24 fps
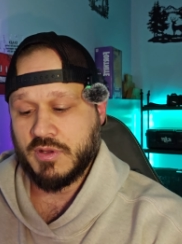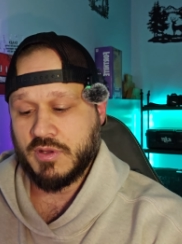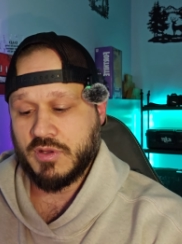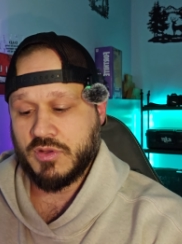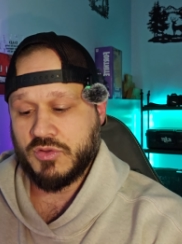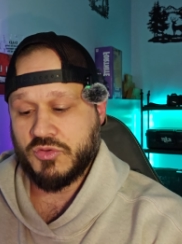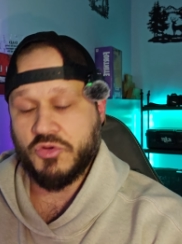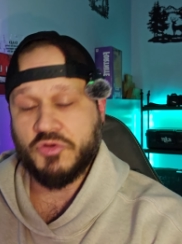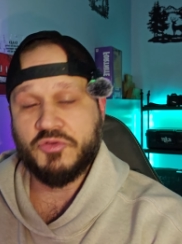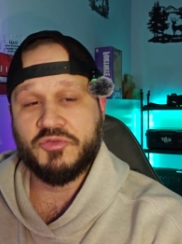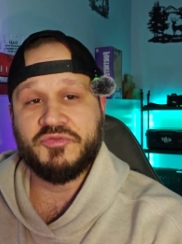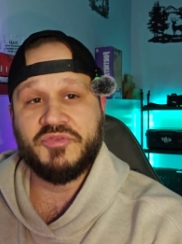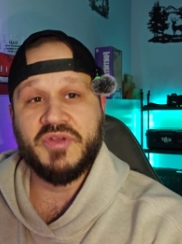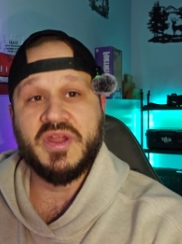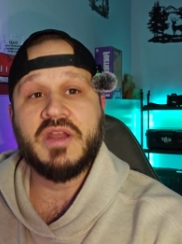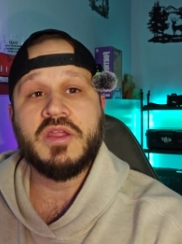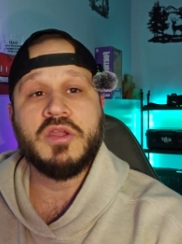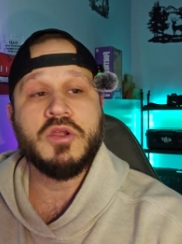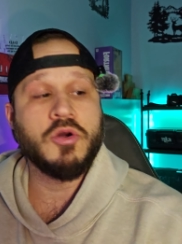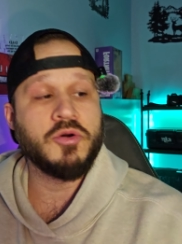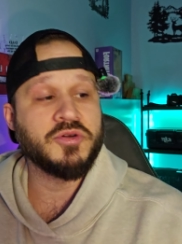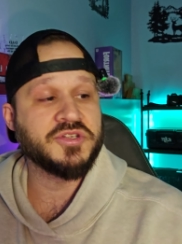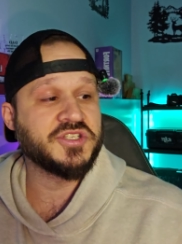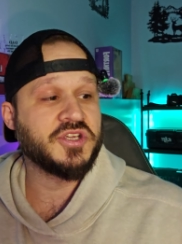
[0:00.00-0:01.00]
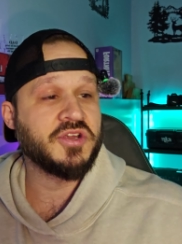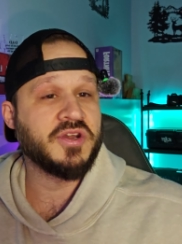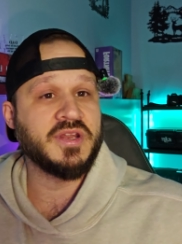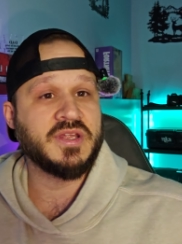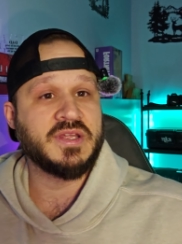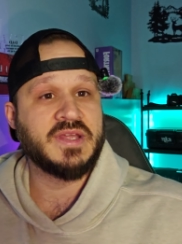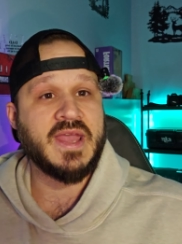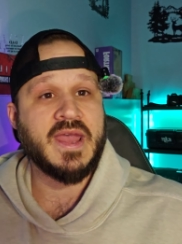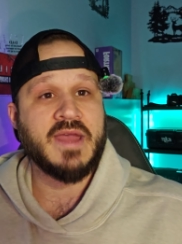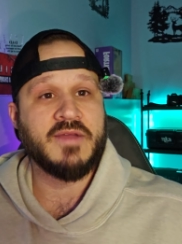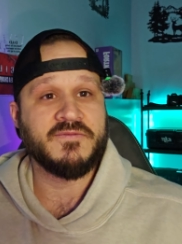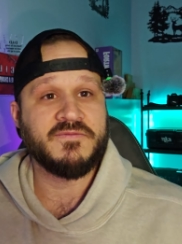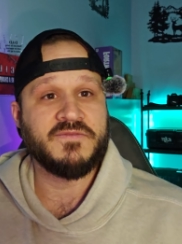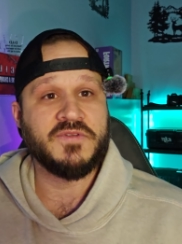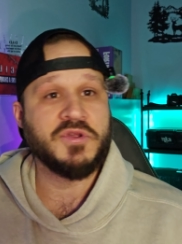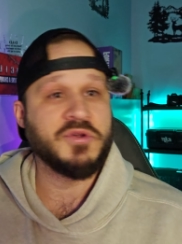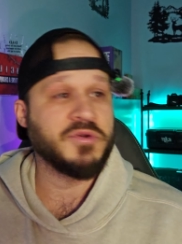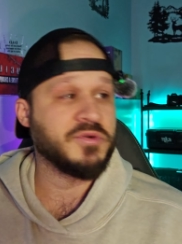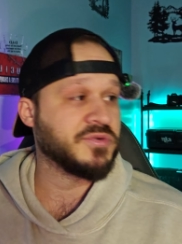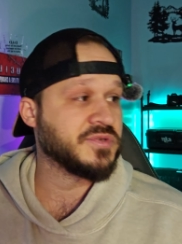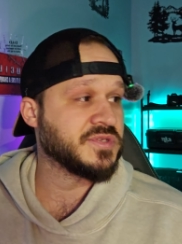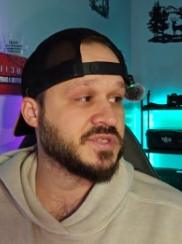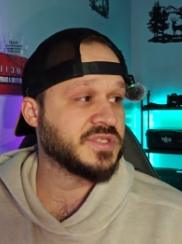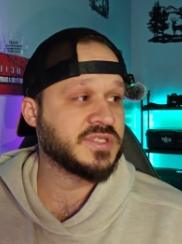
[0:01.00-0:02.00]
your video is going to get
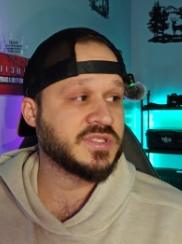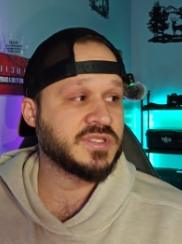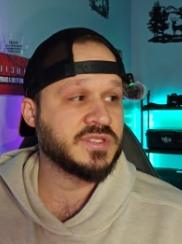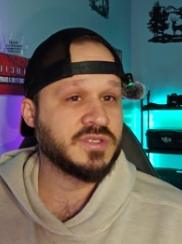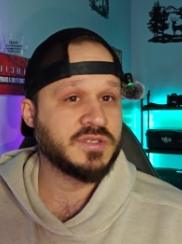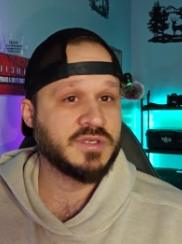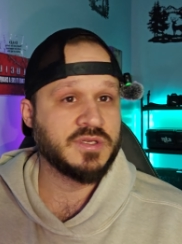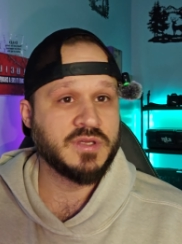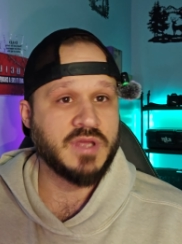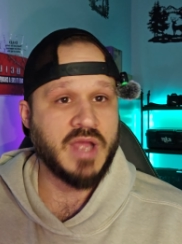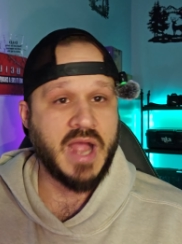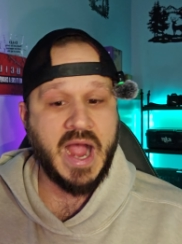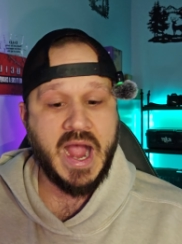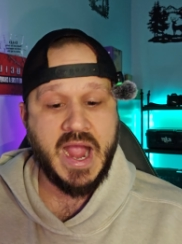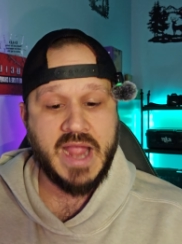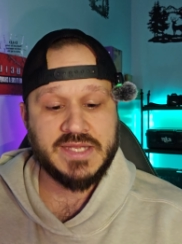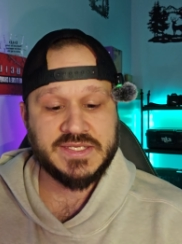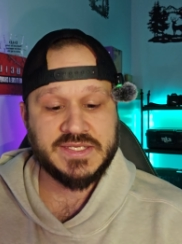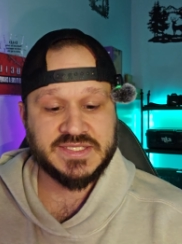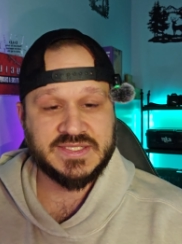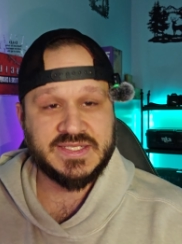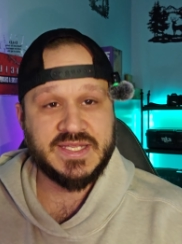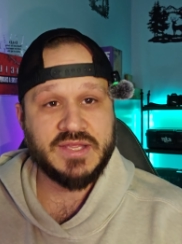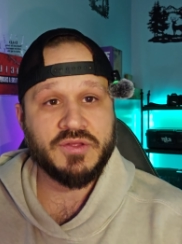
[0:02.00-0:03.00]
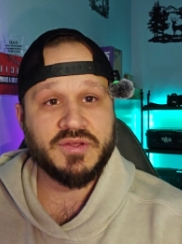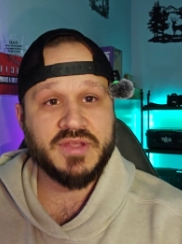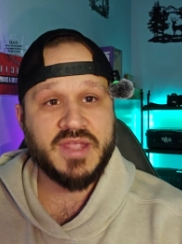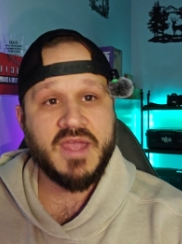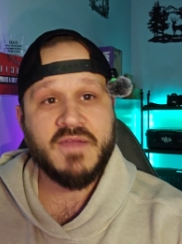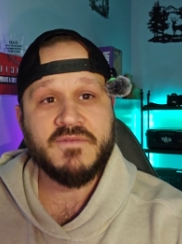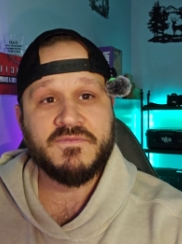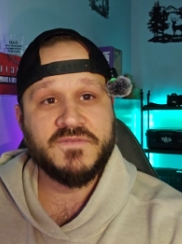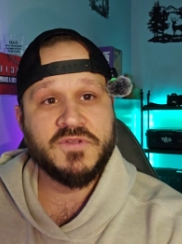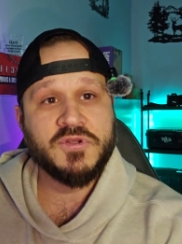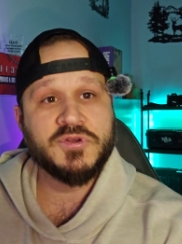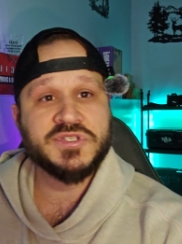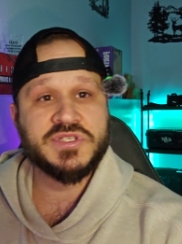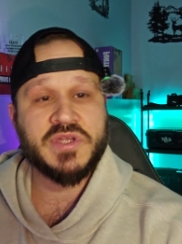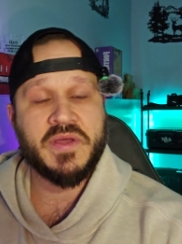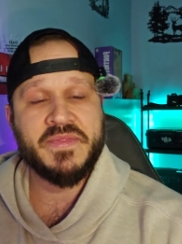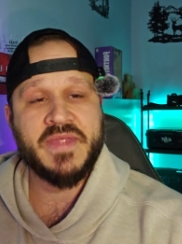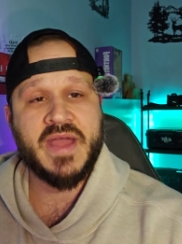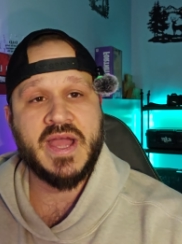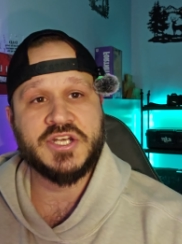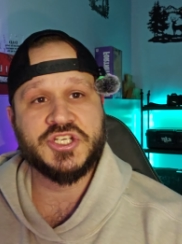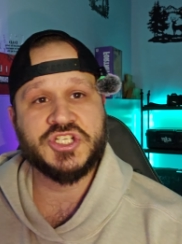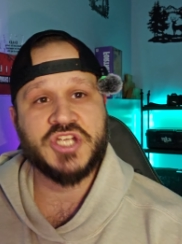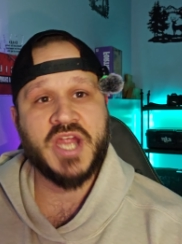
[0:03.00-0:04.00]
views. I still get views on
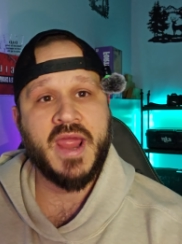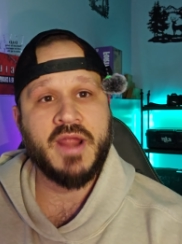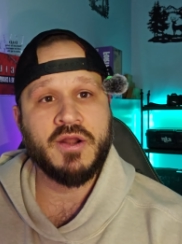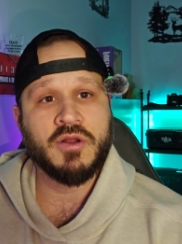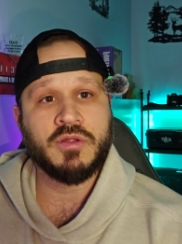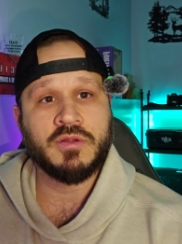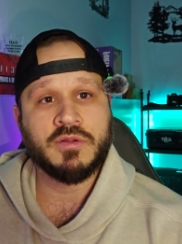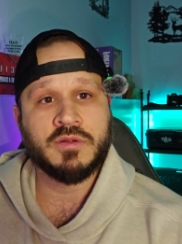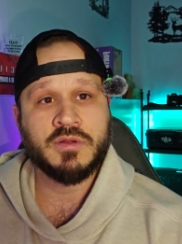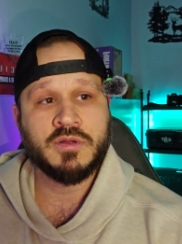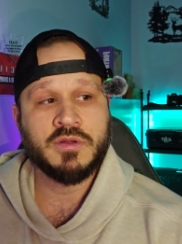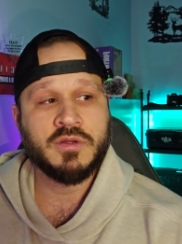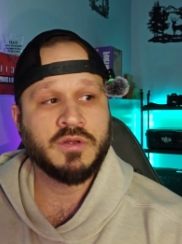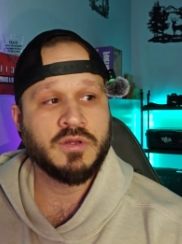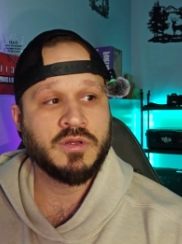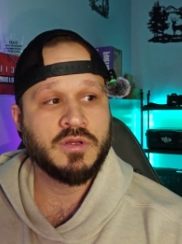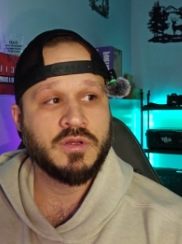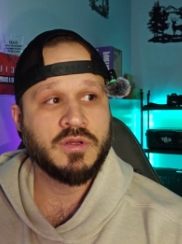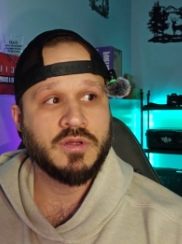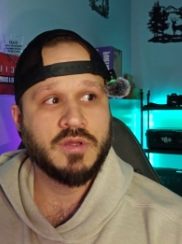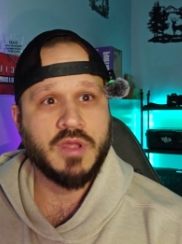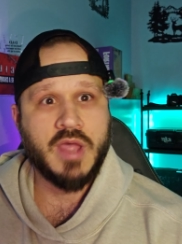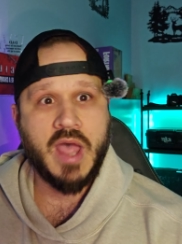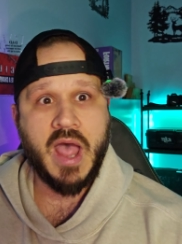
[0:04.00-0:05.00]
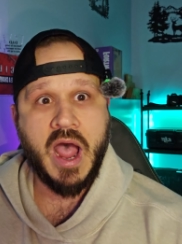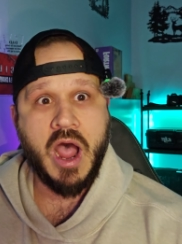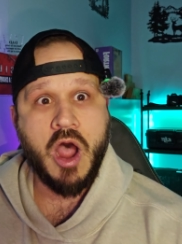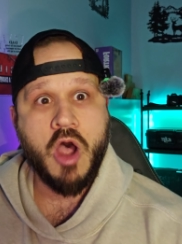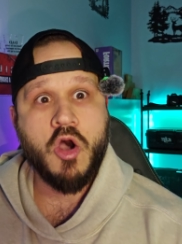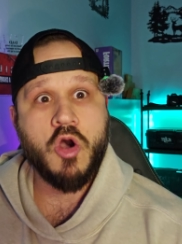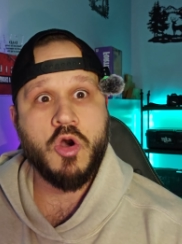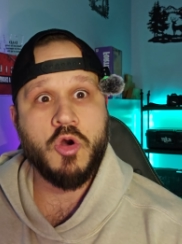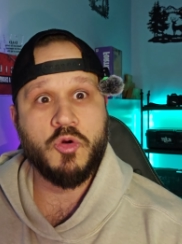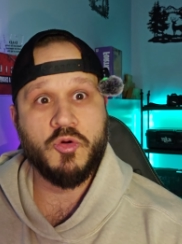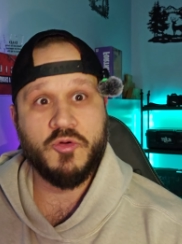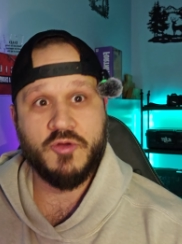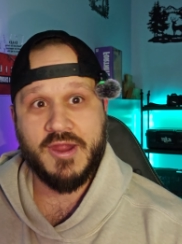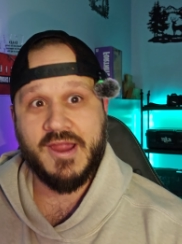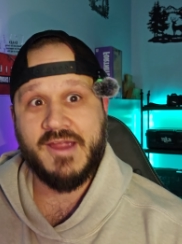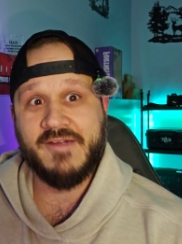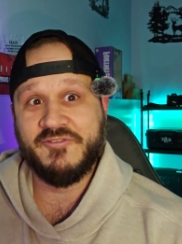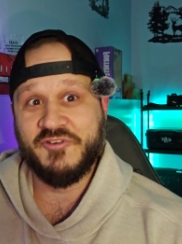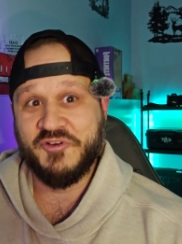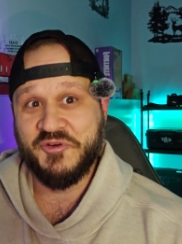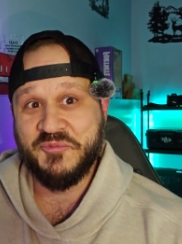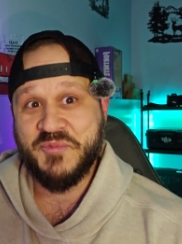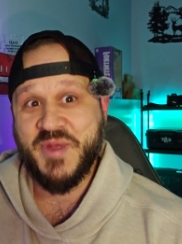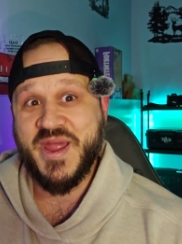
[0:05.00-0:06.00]
that channel,
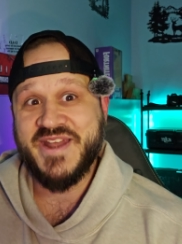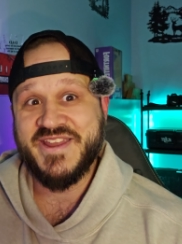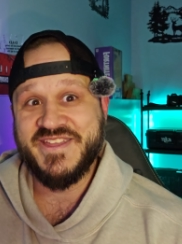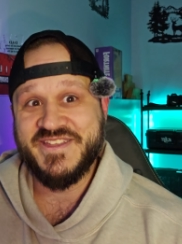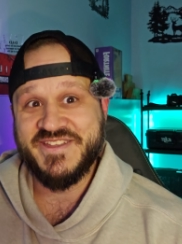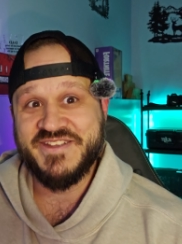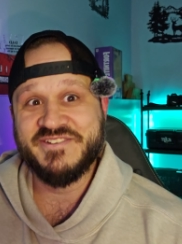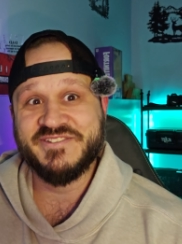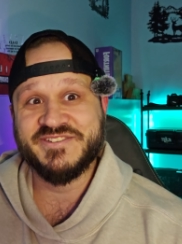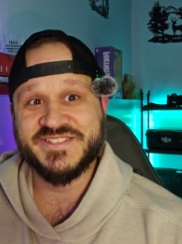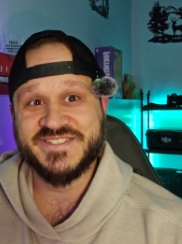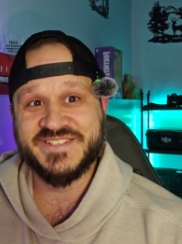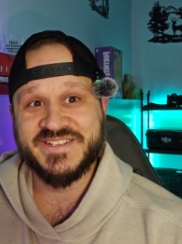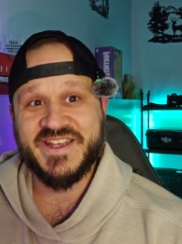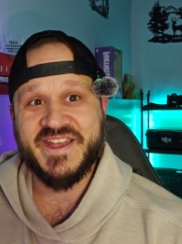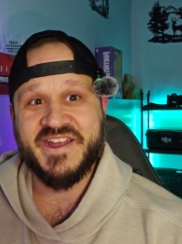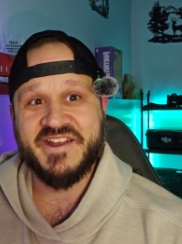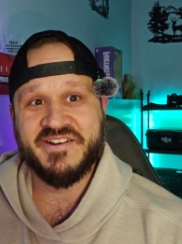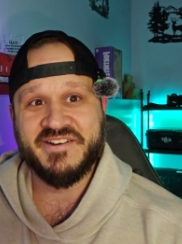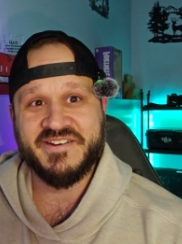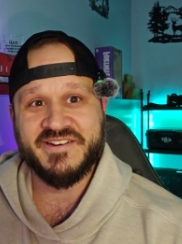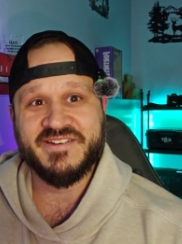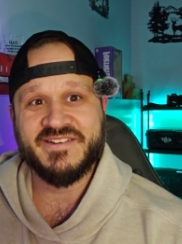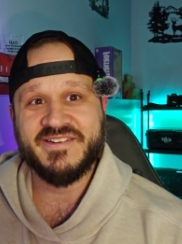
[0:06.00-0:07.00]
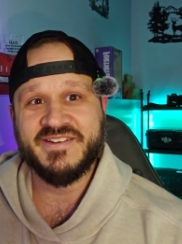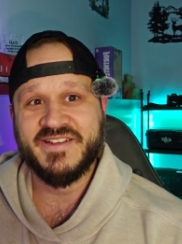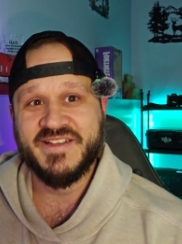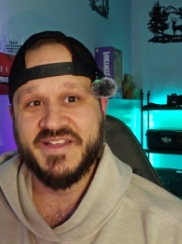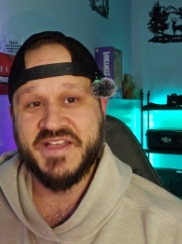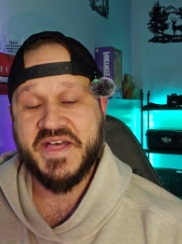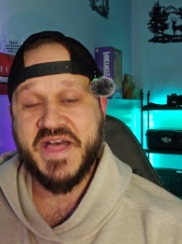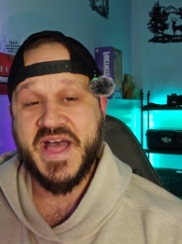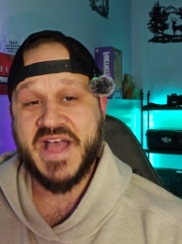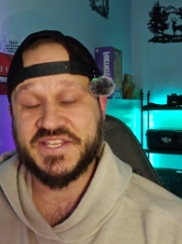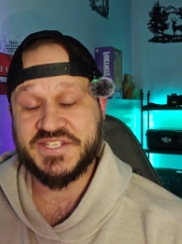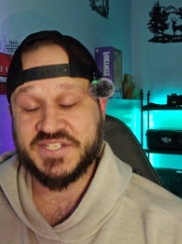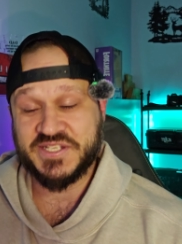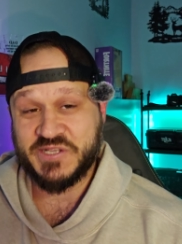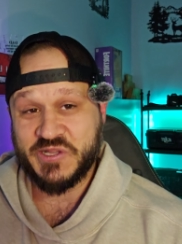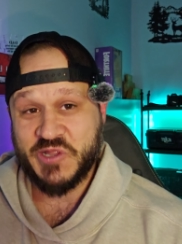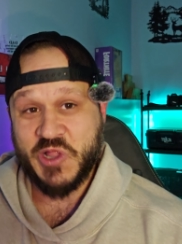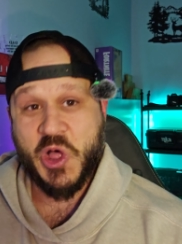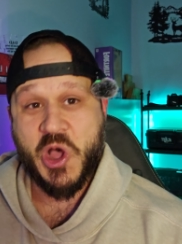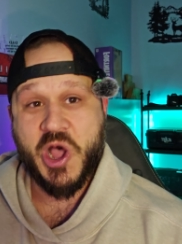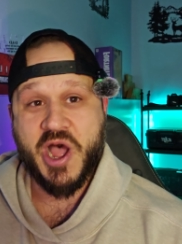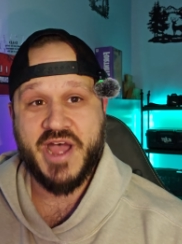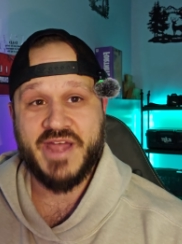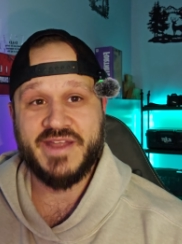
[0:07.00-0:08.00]
however many years later. It's a
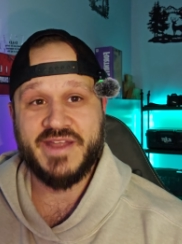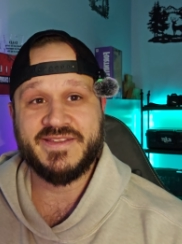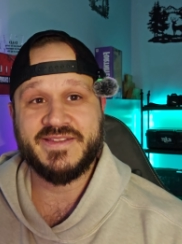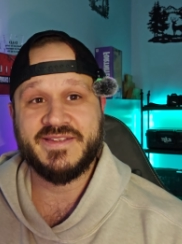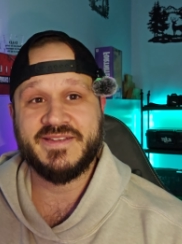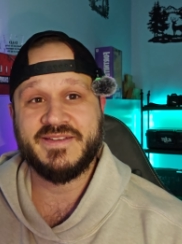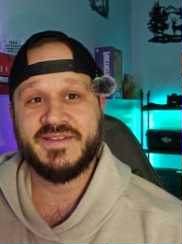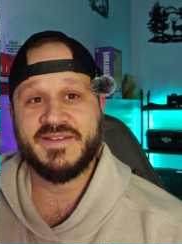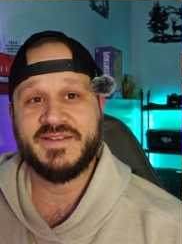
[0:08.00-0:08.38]
lot.